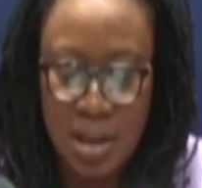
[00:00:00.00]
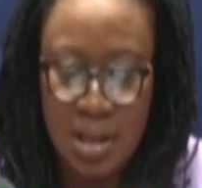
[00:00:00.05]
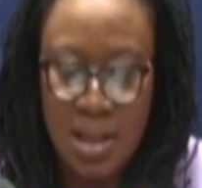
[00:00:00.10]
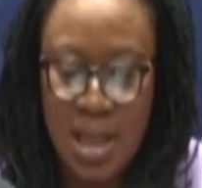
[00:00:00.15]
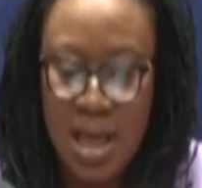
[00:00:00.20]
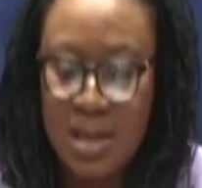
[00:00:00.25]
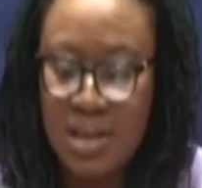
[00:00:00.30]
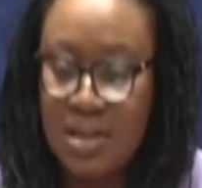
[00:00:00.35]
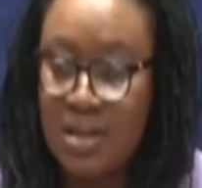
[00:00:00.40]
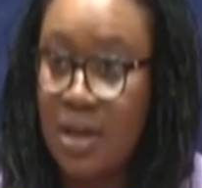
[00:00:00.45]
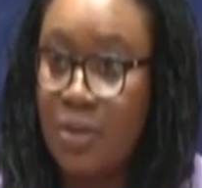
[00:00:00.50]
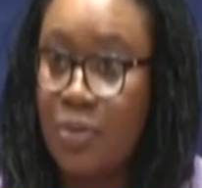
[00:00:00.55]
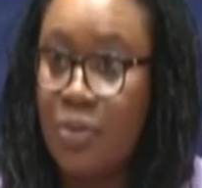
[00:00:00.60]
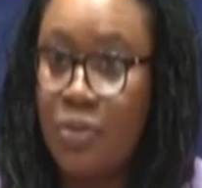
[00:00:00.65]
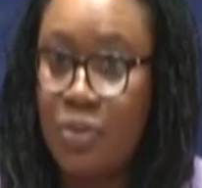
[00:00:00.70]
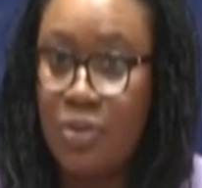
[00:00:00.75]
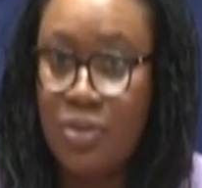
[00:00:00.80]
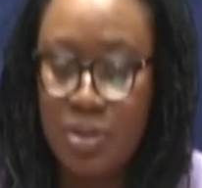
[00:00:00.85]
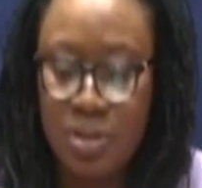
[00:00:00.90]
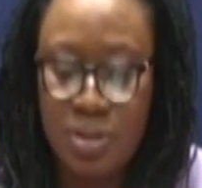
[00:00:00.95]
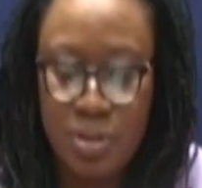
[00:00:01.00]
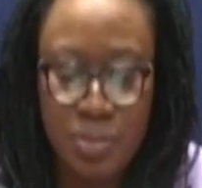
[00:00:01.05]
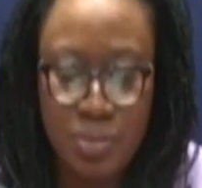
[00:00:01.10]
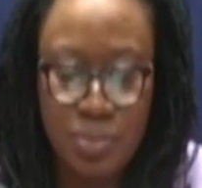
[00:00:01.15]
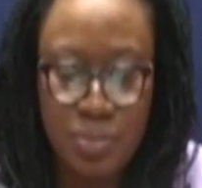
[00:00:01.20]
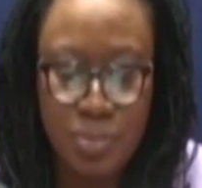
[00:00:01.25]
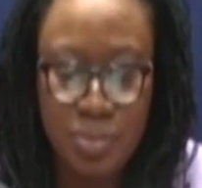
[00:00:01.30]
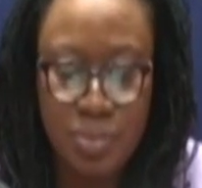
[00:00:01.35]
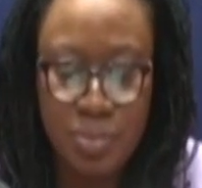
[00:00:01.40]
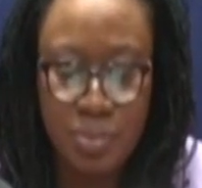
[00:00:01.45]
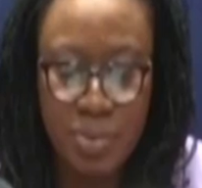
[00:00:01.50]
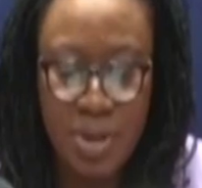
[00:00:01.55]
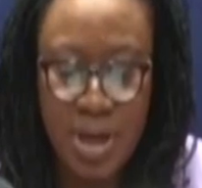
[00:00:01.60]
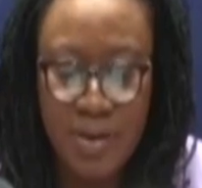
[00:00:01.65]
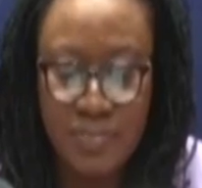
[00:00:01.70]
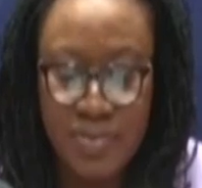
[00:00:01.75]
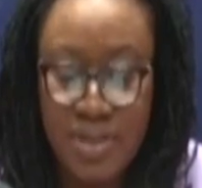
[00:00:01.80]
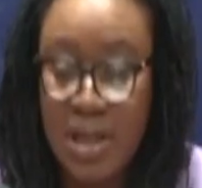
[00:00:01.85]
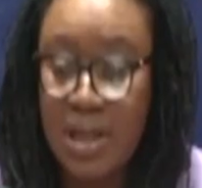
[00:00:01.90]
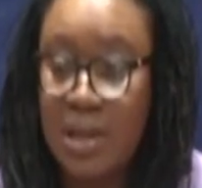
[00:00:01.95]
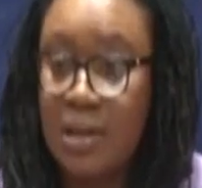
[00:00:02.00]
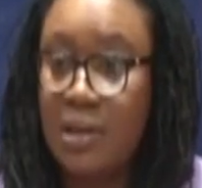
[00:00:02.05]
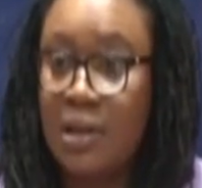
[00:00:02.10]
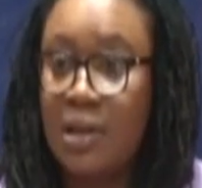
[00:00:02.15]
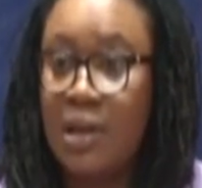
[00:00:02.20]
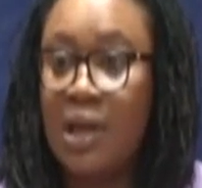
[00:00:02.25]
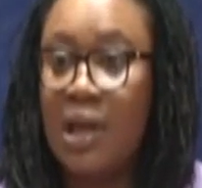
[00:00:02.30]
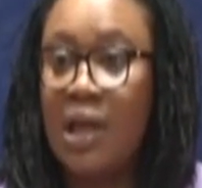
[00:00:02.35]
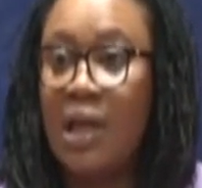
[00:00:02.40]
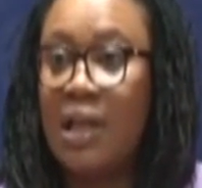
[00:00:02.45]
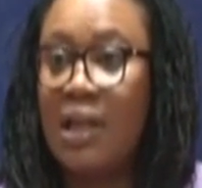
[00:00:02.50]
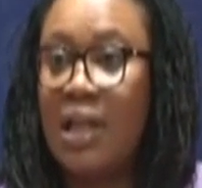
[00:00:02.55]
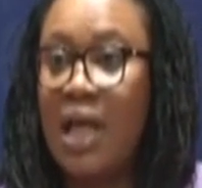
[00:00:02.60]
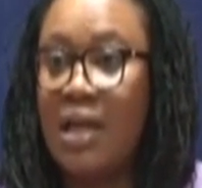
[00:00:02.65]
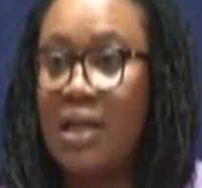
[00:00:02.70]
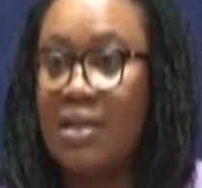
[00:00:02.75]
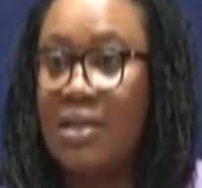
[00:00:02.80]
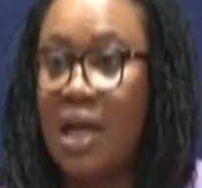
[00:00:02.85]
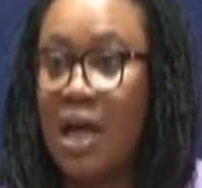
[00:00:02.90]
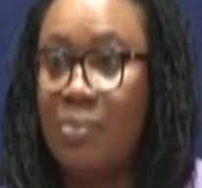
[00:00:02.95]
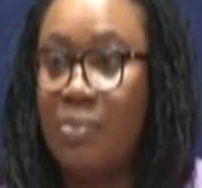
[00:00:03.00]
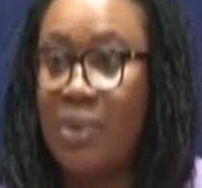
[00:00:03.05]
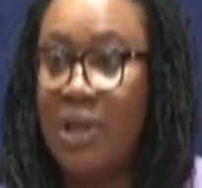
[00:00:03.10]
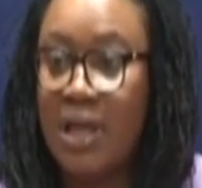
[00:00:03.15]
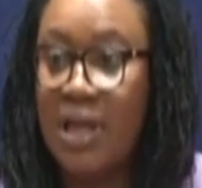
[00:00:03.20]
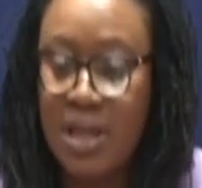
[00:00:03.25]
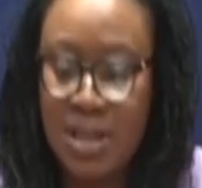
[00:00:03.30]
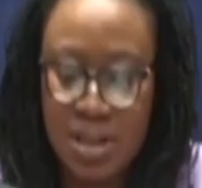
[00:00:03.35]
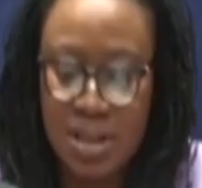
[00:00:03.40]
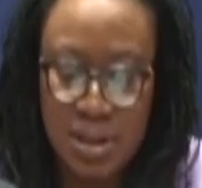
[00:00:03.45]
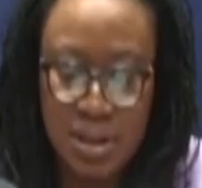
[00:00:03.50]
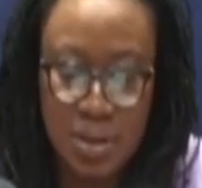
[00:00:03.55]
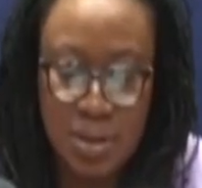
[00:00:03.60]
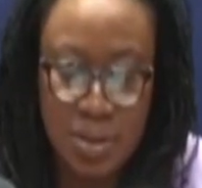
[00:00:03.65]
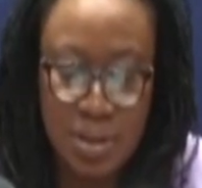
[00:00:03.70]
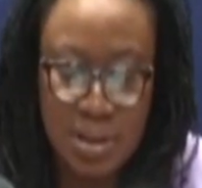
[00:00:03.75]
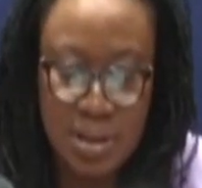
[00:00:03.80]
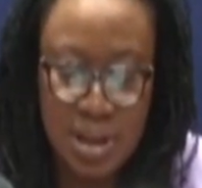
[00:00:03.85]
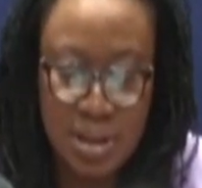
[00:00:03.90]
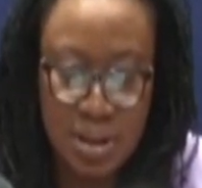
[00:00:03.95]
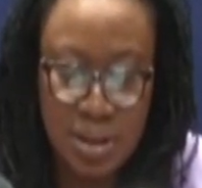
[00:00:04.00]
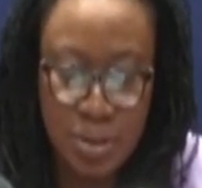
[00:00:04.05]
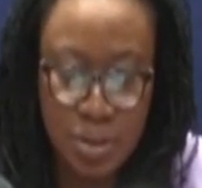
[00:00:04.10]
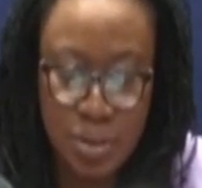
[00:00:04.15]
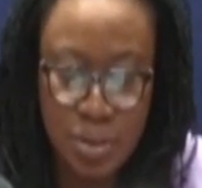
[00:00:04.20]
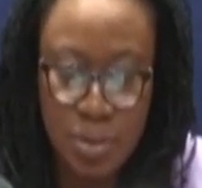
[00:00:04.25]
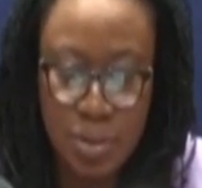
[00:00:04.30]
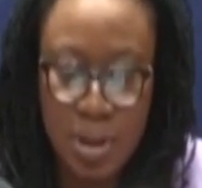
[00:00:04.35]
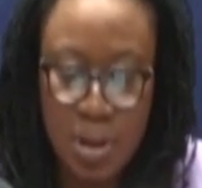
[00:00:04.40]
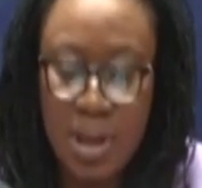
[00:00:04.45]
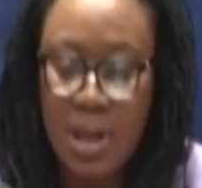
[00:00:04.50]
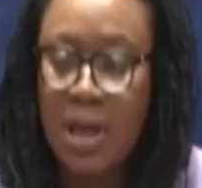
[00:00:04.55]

That is the oath we have taken. That is our obligation under the law.